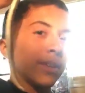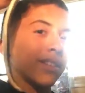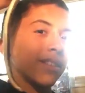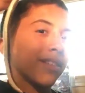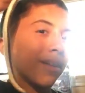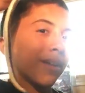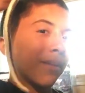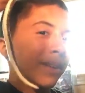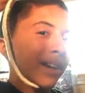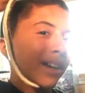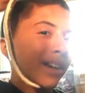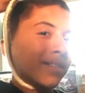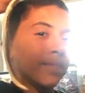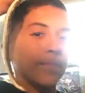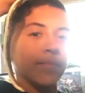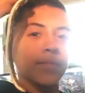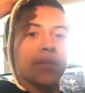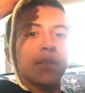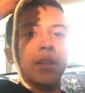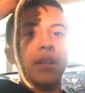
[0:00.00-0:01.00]
should be the thumbnail.
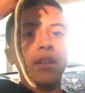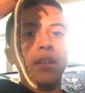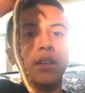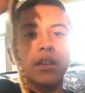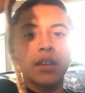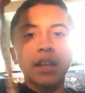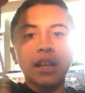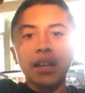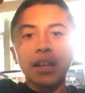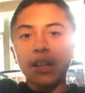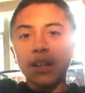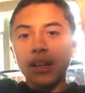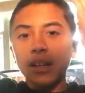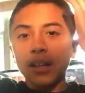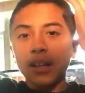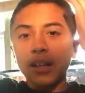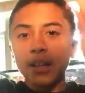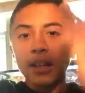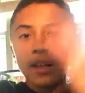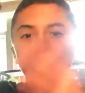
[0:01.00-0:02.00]

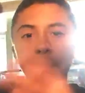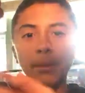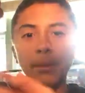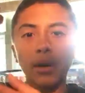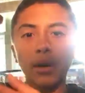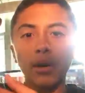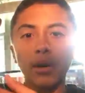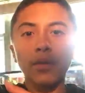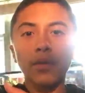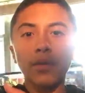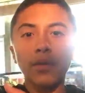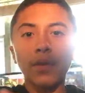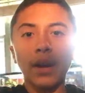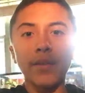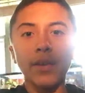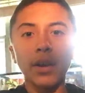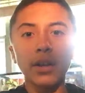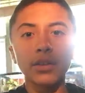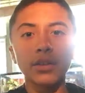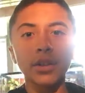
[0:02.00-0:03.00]
I'm going for
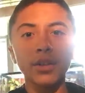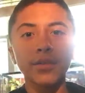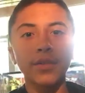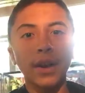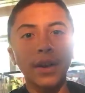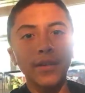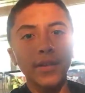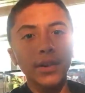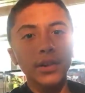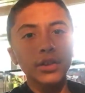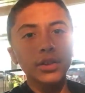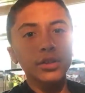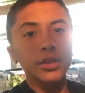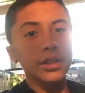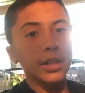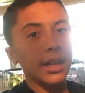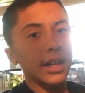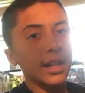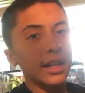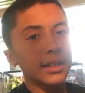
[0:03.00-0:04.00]
500, 500,
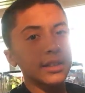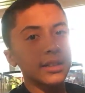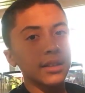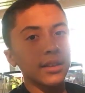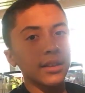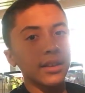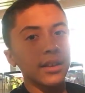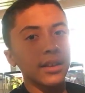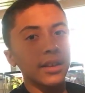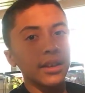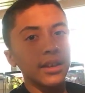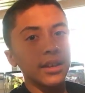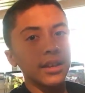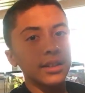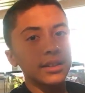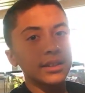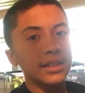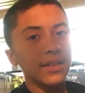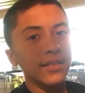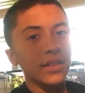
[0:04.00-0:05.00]
yeah, that's a
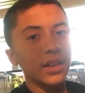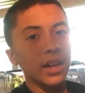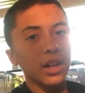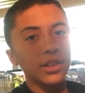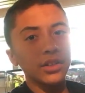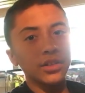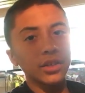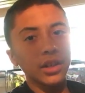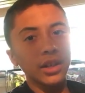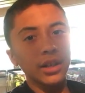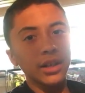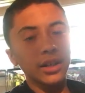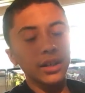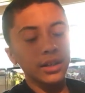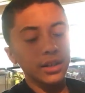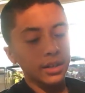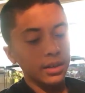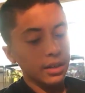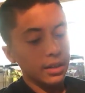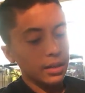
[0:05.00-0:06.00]
700.
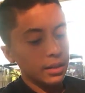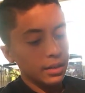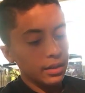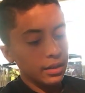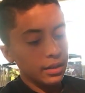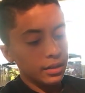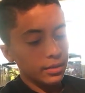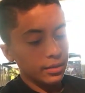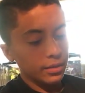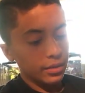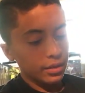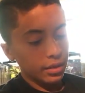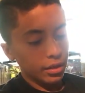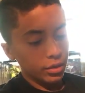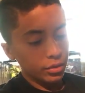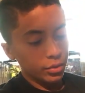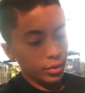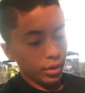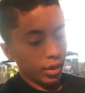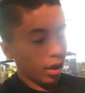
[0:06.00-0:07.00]

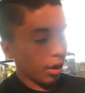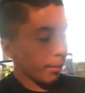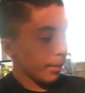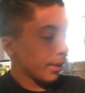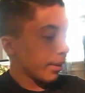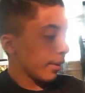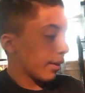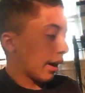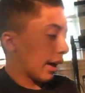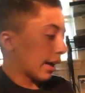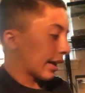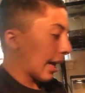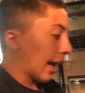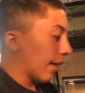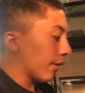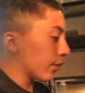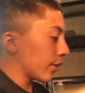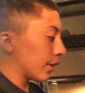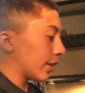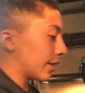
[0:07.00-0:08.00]
Those would all be, like,
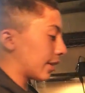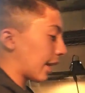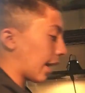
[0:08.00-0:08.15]
every